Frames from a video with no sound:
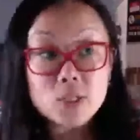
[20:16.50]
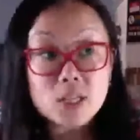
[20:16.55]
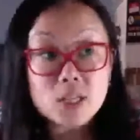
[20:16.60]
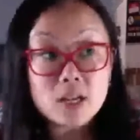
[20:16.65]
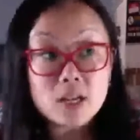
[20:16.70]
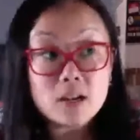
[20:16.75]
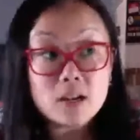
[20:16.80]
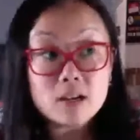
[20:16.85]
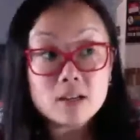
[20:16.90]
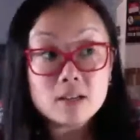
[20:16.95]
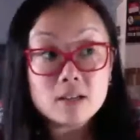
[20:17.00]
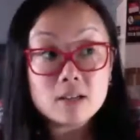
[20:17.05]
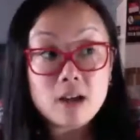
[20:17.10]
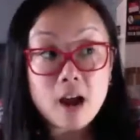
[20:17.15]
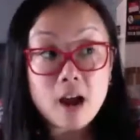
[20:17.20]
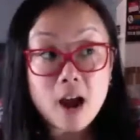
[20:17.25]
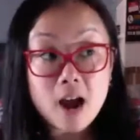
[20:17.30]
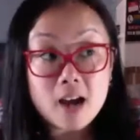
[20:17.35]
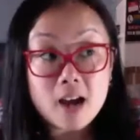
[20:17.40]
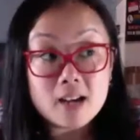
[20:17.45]
And
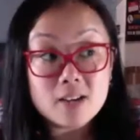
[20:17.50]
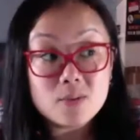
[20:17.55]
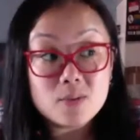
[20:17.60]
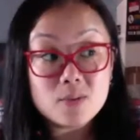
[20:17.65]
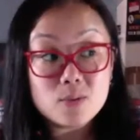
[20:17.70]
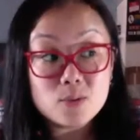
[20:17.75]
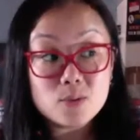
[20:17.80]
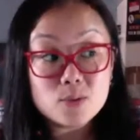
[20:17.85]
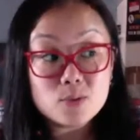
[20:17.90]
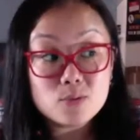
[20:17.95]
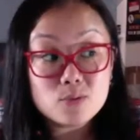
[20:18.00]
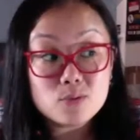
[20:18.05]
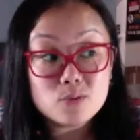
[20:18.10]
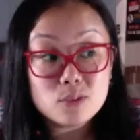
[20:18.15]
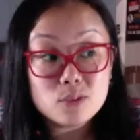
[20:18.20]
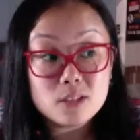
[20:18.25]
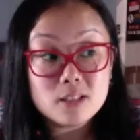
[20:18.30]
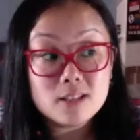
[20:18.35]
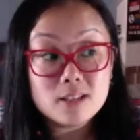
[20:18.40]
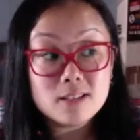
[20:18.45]

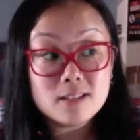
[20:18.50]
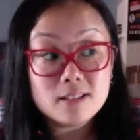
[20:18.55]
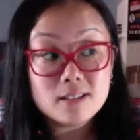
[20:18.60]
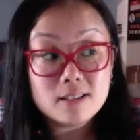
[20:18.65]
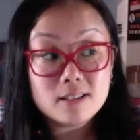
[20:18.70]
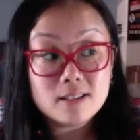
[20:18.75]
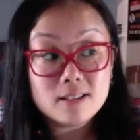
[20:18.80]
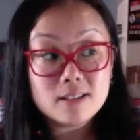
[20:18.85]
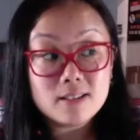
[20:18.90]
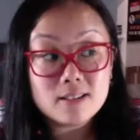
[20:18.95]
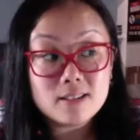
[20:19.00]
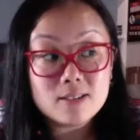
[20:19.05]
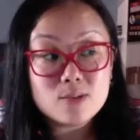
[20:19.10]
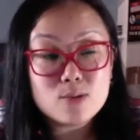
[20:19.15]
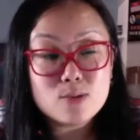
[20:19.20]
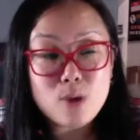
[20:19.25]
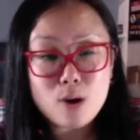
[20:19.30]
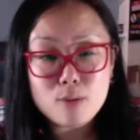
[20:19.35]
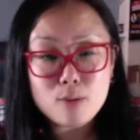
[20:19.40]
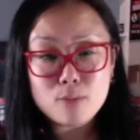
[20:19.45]
it was really like
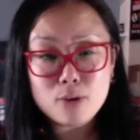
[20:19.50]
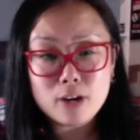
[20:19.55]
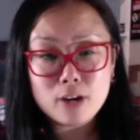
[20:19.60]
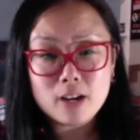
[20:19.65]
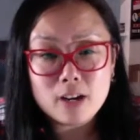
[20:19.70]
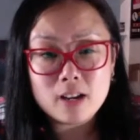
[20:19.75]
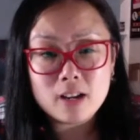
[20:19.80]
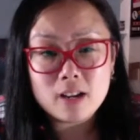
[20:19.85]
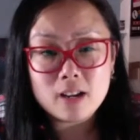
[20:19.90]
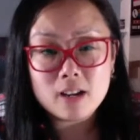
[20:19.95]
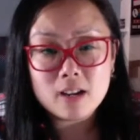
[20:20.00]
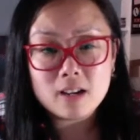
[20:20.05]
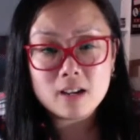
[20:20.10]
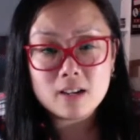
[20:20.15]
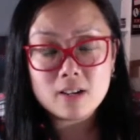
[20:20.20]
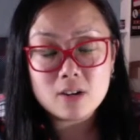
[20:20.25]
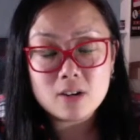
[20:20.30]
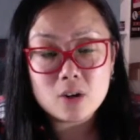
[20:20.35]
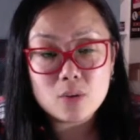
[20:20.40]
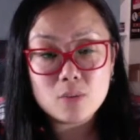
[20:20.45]
it was heartbreaking,
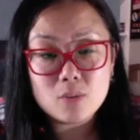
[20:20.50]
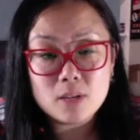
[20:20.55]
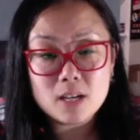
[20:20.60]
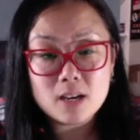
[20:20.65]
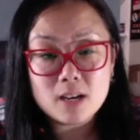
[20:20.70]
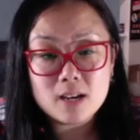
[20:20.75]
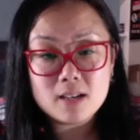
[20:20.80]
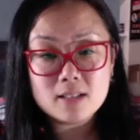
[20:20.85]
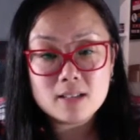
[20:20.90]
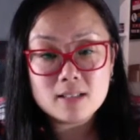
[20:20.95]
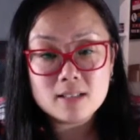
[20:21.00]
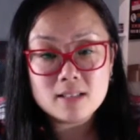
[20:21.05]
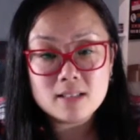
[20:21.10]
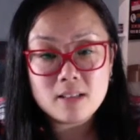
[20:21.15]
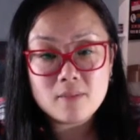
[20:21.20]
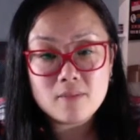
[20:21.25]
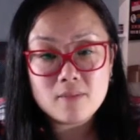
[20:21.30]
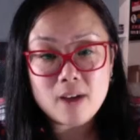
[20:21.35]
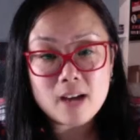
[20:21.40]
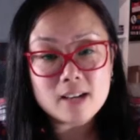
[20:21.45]
because
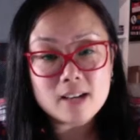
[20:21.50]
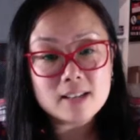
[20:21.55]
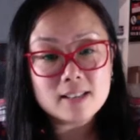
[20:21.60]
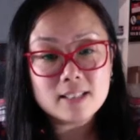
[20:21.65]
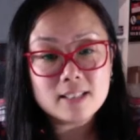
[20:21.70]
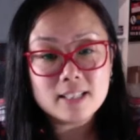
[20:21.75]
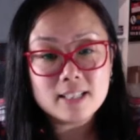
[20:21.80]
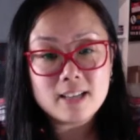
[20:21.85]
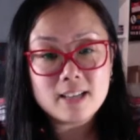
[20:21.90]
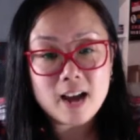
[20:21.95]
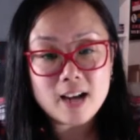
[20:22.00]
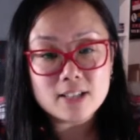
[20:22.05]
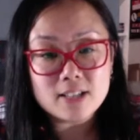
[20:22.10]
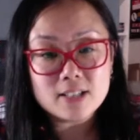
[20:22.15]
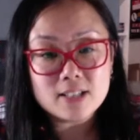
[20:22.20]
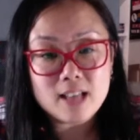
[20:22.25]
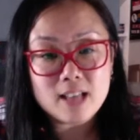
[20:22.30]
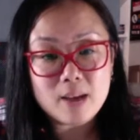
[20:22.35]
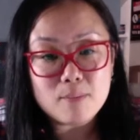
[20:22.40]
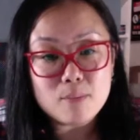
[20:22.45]
they finally got to
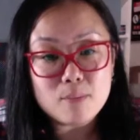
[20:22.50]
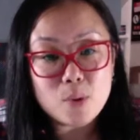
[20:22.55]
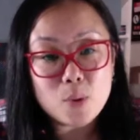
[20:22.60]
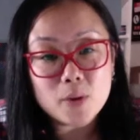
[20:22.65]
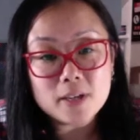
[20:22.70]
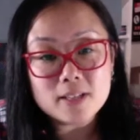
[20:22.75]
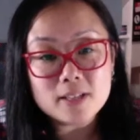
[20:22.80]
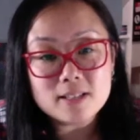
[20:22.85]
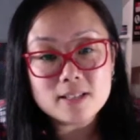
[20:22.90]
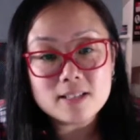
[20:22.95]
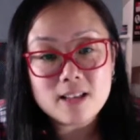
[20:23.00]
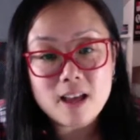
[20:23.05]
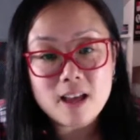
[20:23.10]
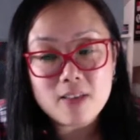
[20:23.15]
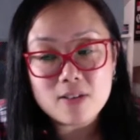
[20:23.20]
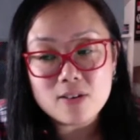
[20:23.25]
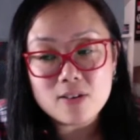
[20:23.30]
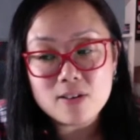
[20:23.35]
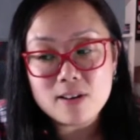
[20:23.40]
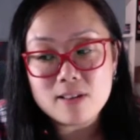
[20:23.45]
that point together,
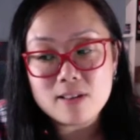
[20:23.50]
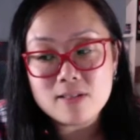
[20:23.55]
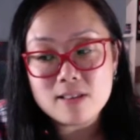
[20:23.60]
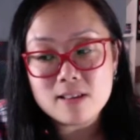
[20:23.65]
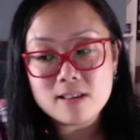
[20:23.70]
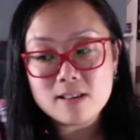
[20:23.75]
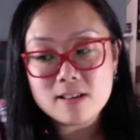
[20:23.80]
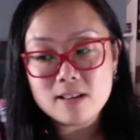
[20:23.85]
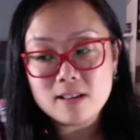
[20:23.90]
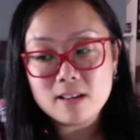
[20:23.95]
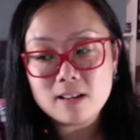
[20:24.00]
and then